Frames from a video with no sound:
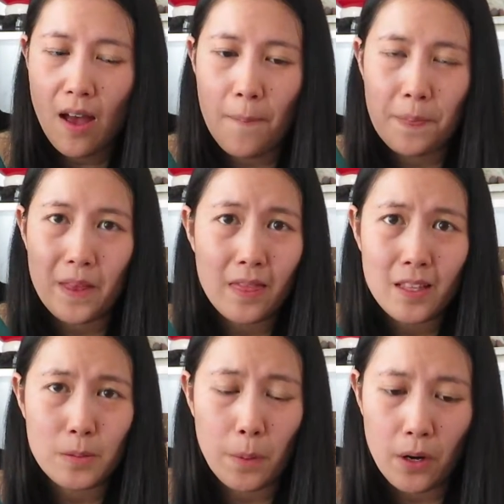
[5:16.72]
um, in
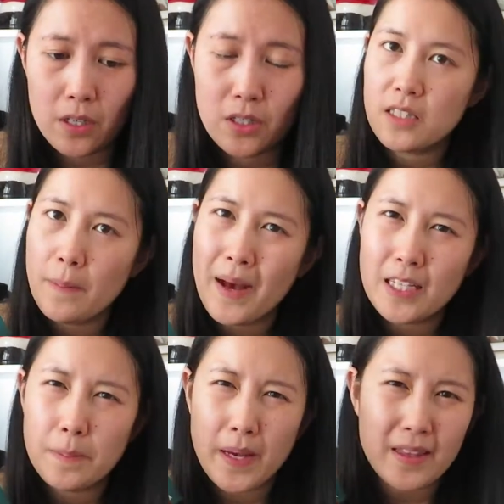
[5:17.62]
this book. Some
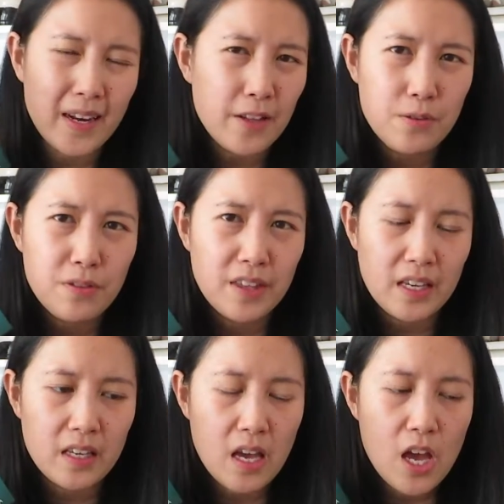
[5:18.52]
aspect that I do
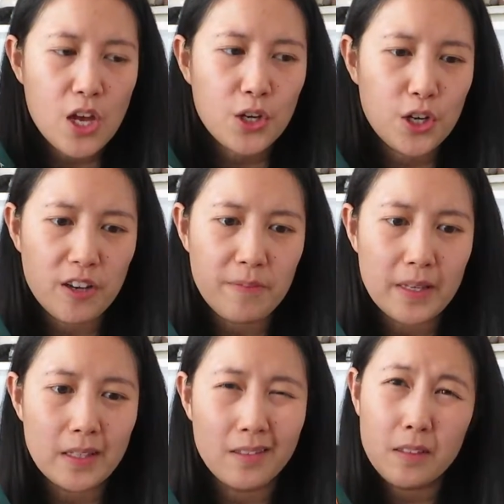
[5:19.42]
think could have
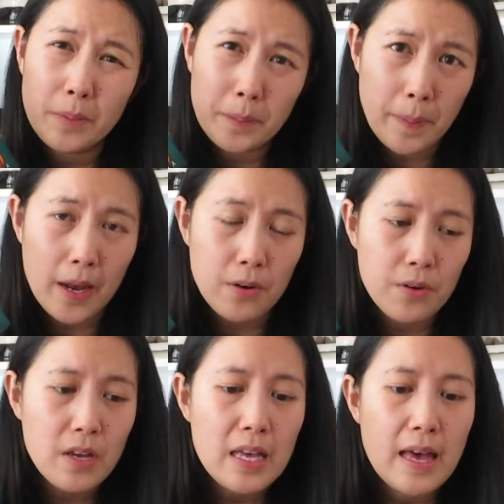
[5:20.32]
been a little bit
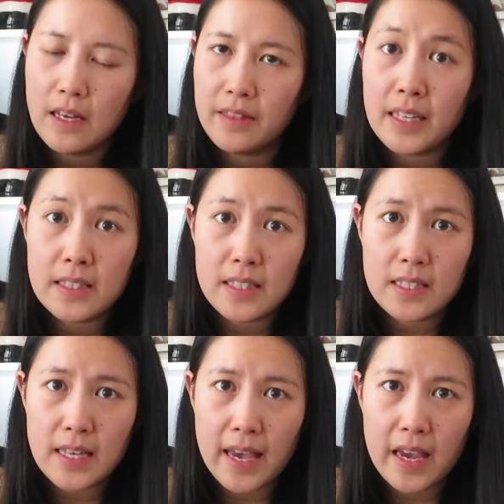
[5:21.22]
better. Uh, this
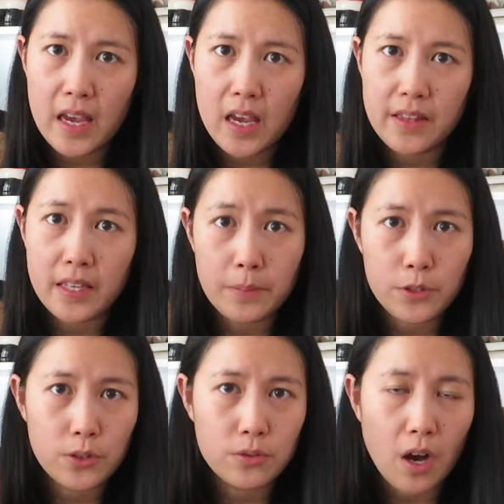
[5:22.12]
is a
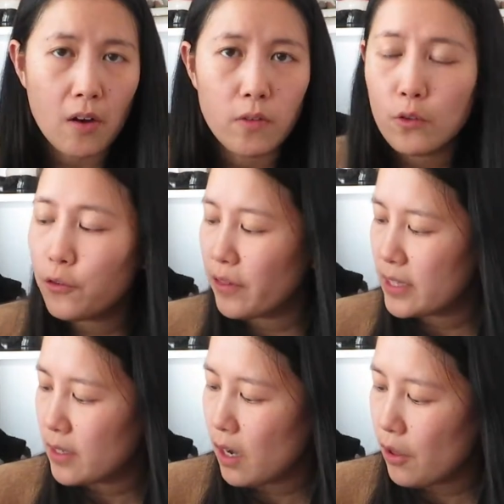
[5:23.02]
debut novel for
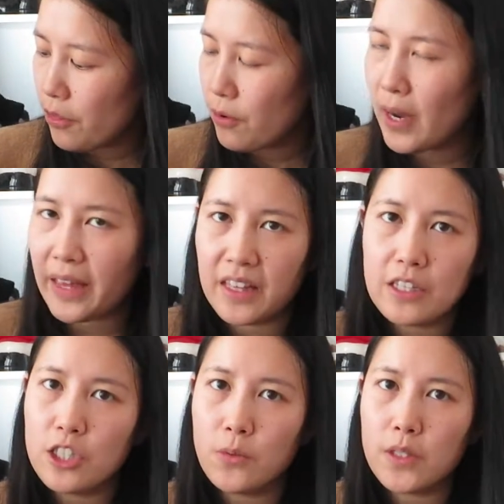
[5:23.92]
this author. I
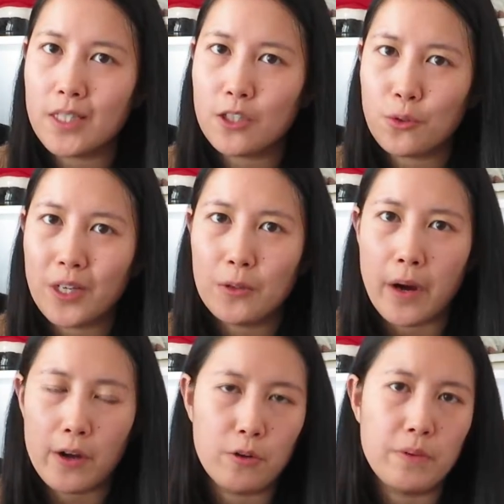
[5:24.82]
think she was a
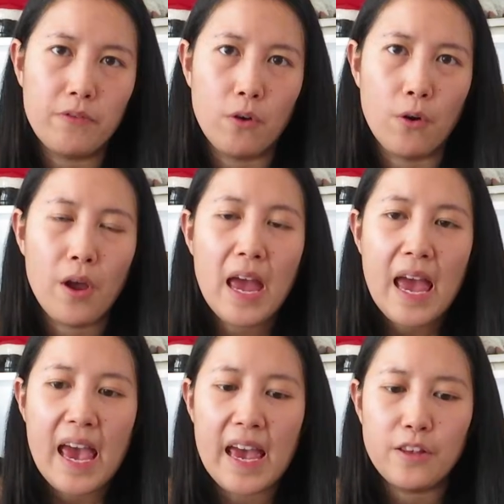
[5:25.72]
screenwriter before
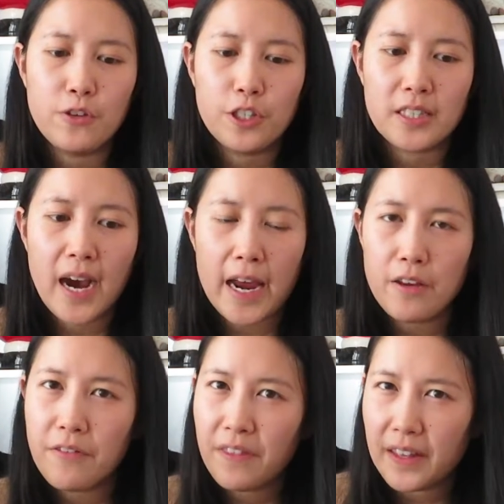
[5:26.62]
and you could
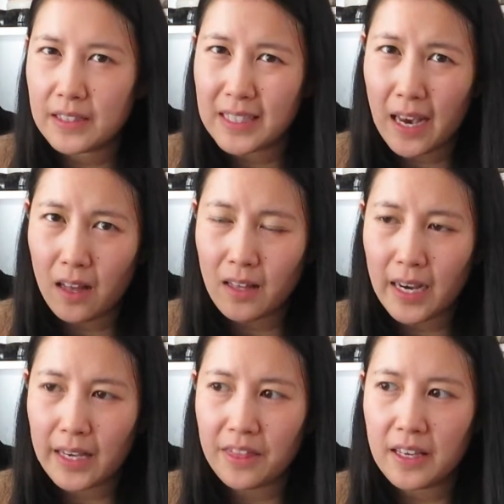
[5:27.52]
kind of tell,
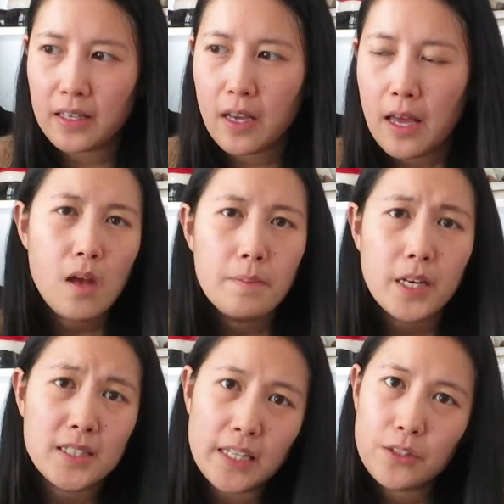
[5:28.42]
I think,
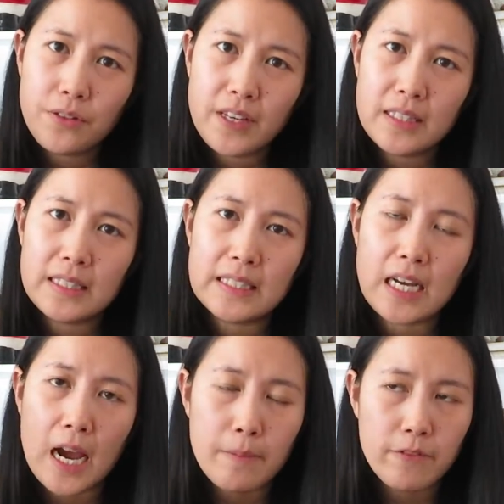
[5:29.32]
because I do think the
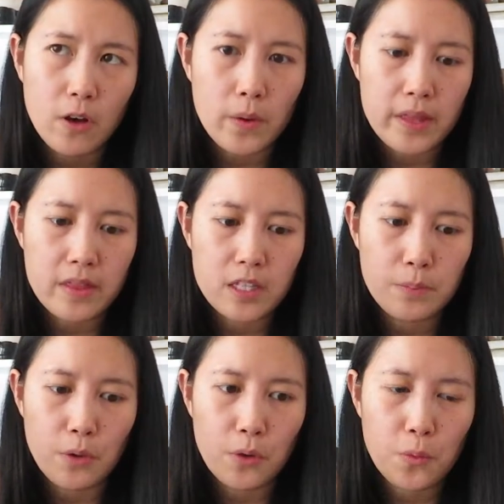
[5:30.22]
time flow in this
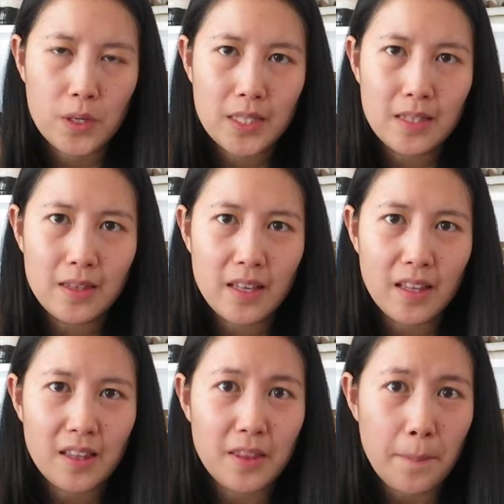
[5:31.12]
book wasn't
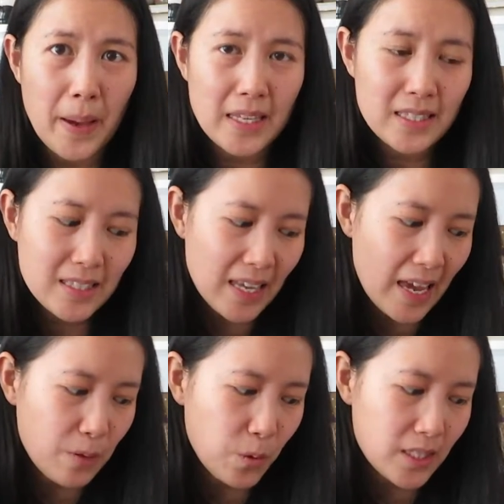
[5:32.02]
the best
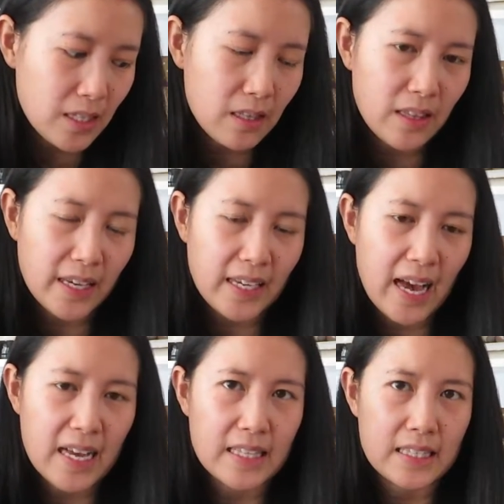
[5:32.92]
and wasn't like
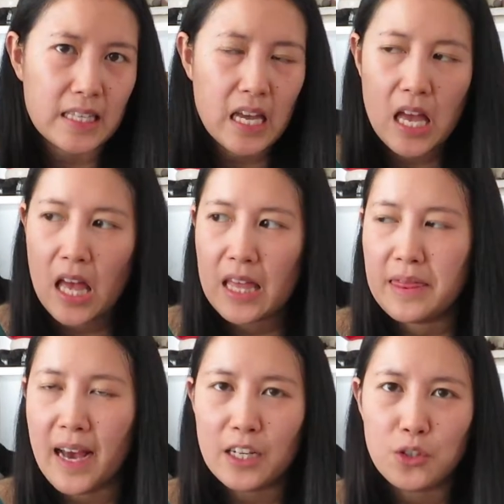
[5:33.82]
as
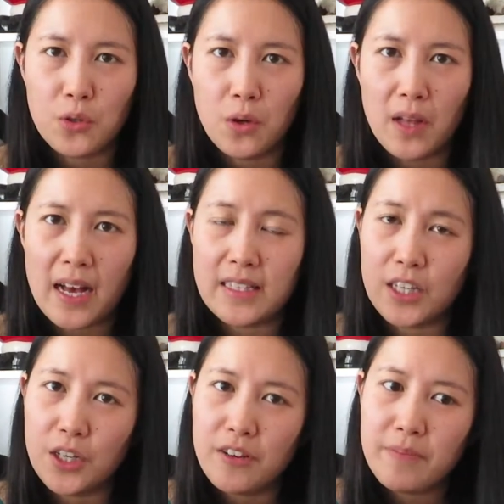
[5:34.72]
natural as
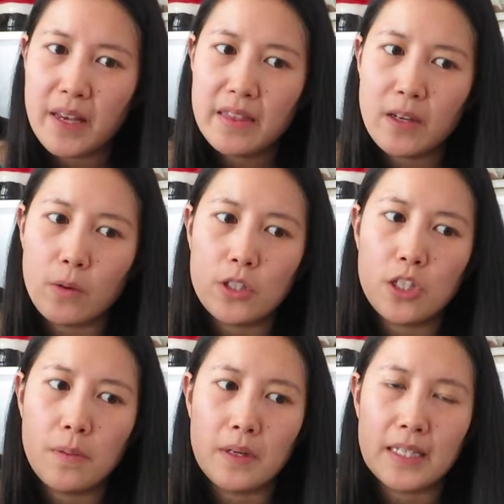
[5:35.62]
it could have been. There was
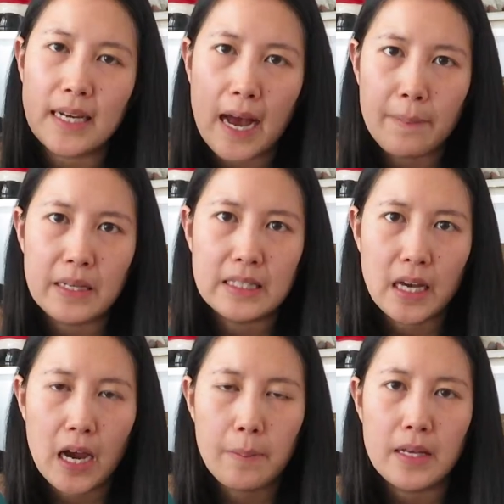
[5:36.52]
some gap in
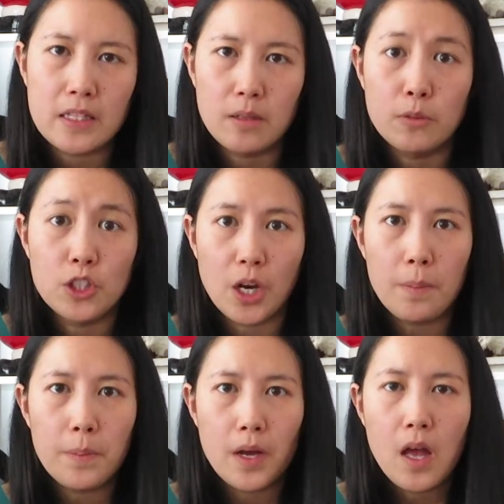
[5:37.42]
time and some
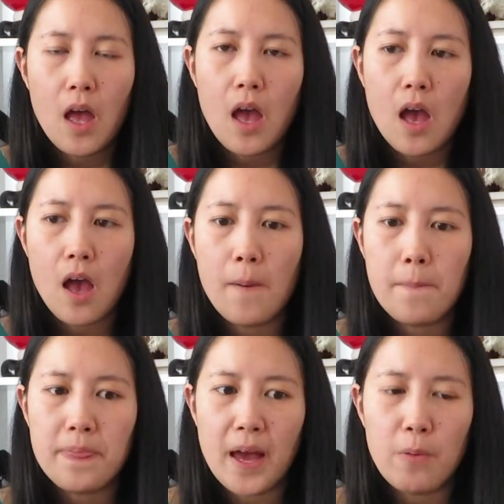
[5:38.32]
jump
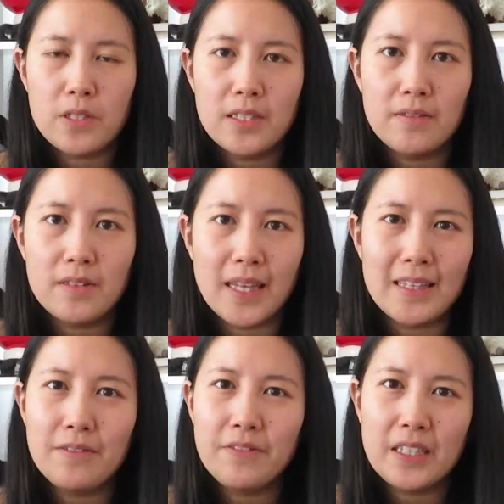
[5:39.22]
um, that wasn't that
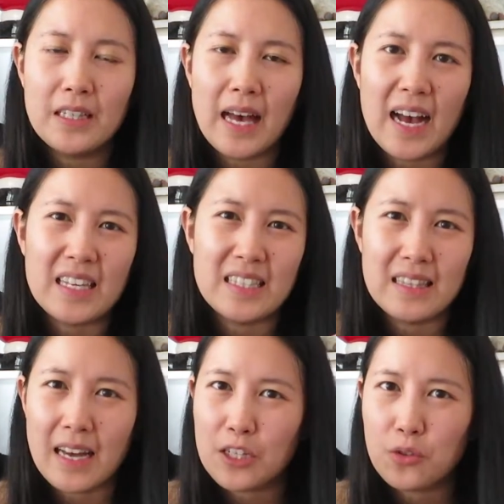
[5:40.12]
didn't feel as
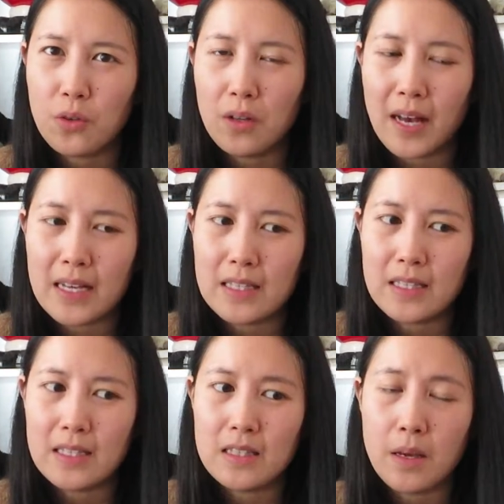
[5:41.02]
natural as
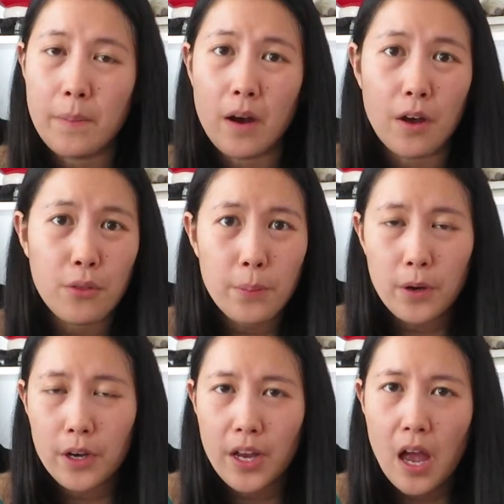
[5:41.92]
in some other
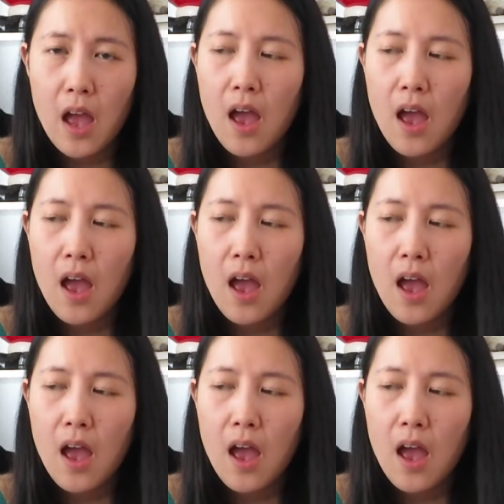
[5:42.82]
book